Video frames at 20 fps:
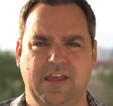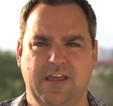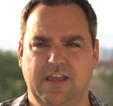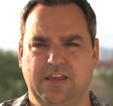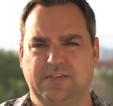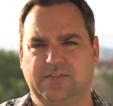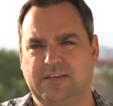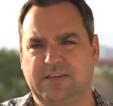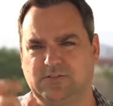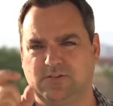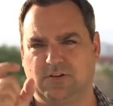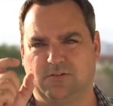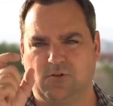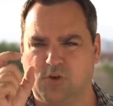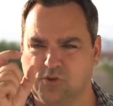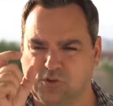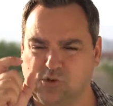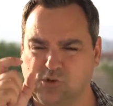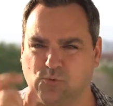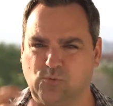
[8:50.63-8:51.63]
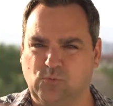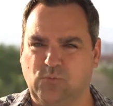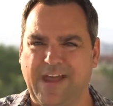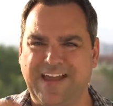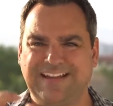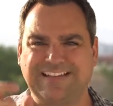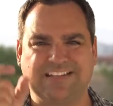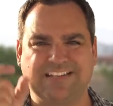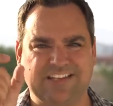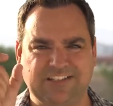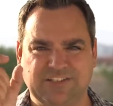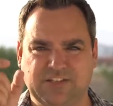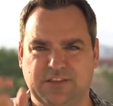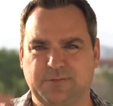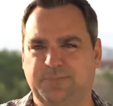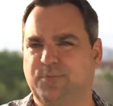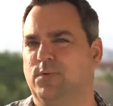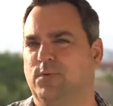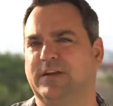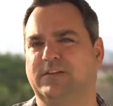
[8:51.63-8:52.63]
These are direct and to
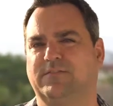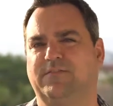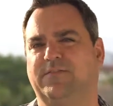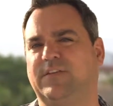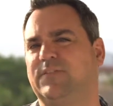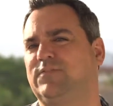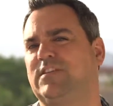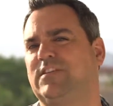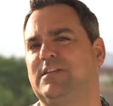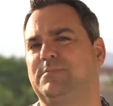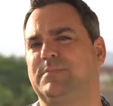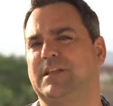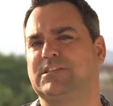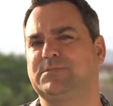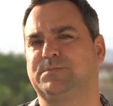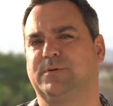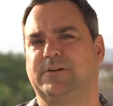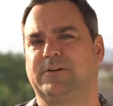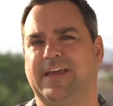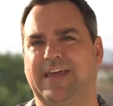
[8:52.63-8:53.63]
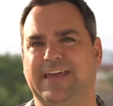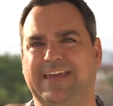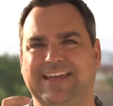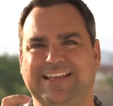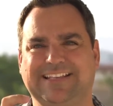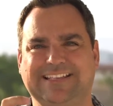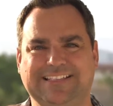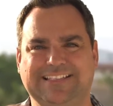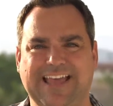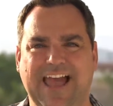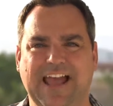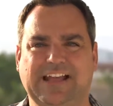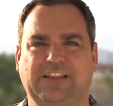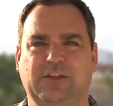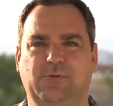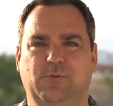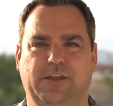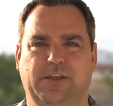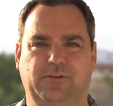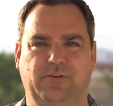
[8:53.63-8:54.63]
the point, 15 minutes per day,
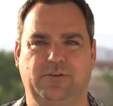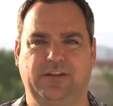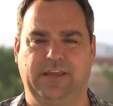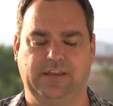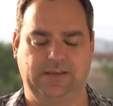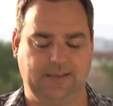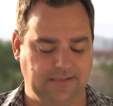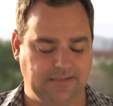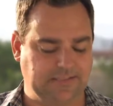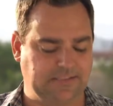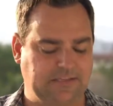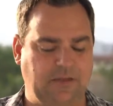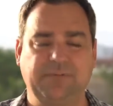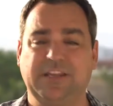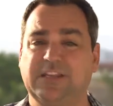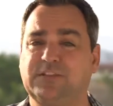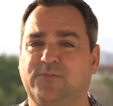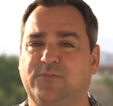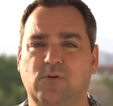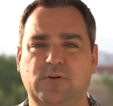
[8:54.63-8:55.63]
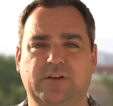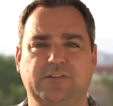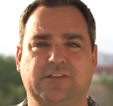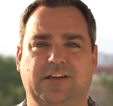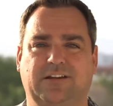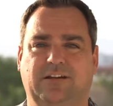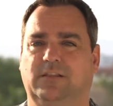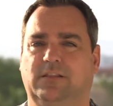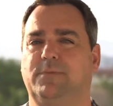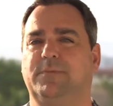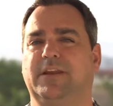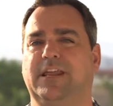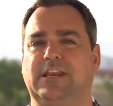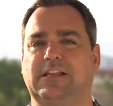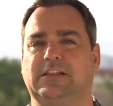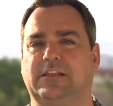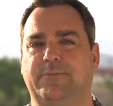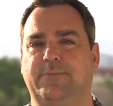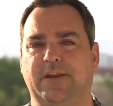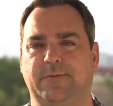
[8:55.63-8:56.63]
exactly what you need. And some days focus on
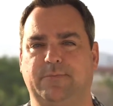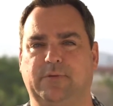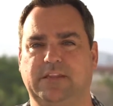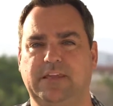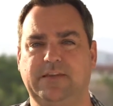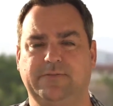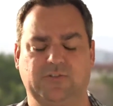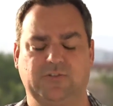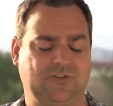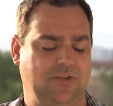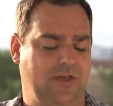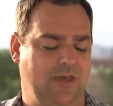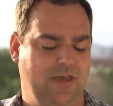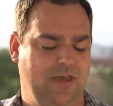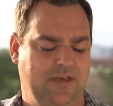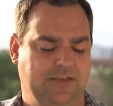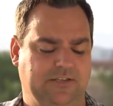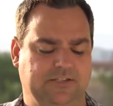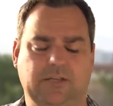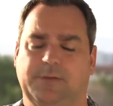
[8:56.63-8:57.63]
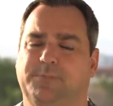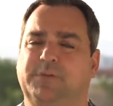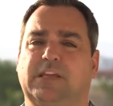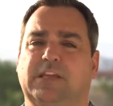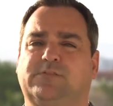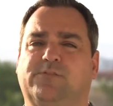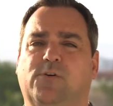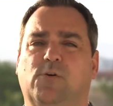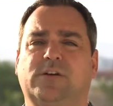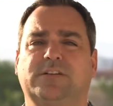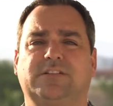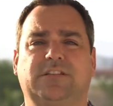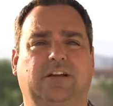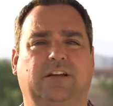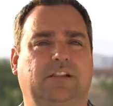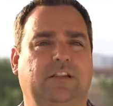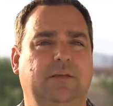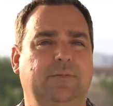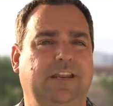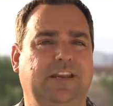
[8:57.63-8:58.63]
eliminating limiting beliefs. Some days focus on
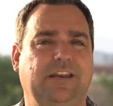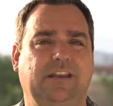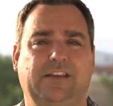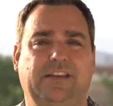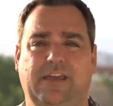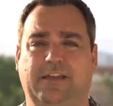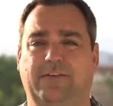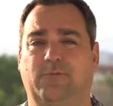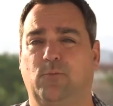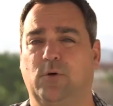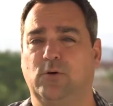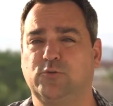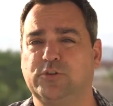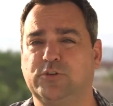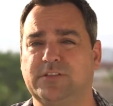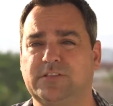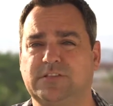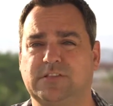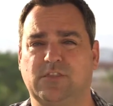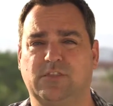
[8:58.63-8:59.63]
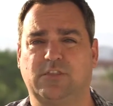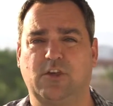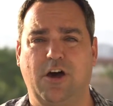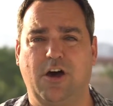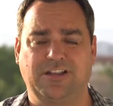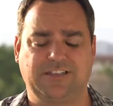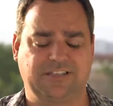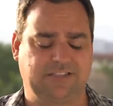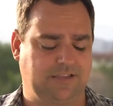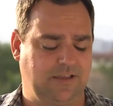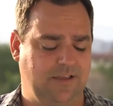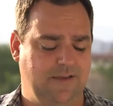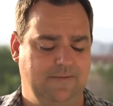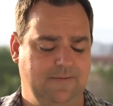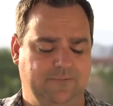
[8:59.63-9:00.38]
eliminating negative emotions and thoughts.